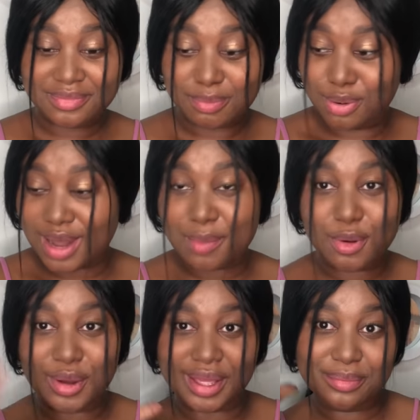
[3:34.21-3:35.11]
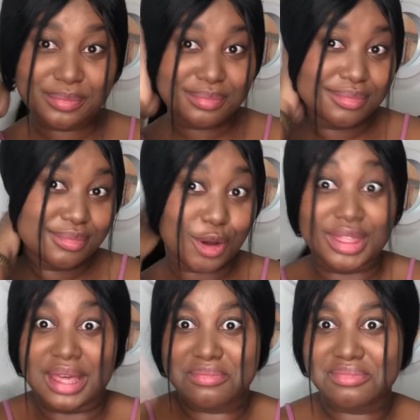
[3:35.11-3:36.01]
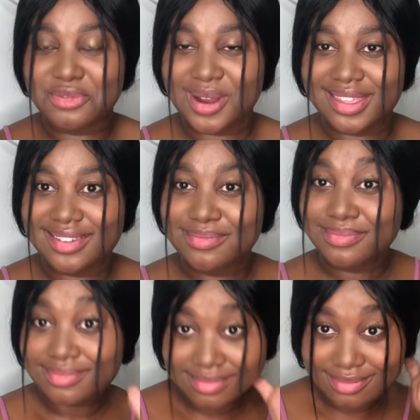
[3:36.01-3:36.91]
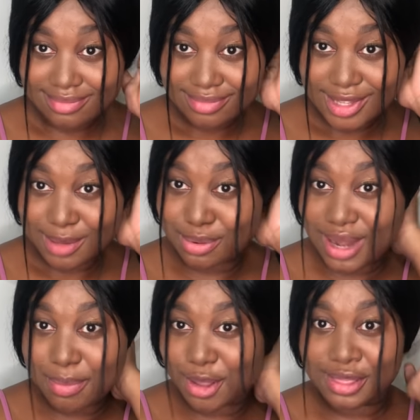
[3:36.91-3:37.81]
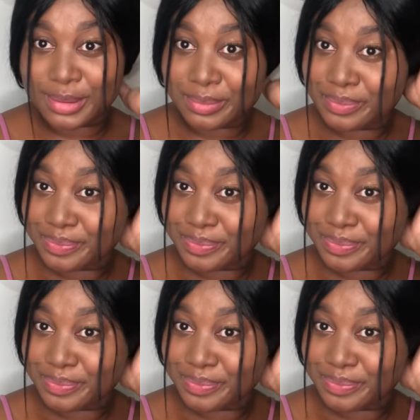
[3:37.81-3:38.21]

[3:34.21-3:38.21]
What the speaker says: Pull up on him, or them rather. Pull up on them.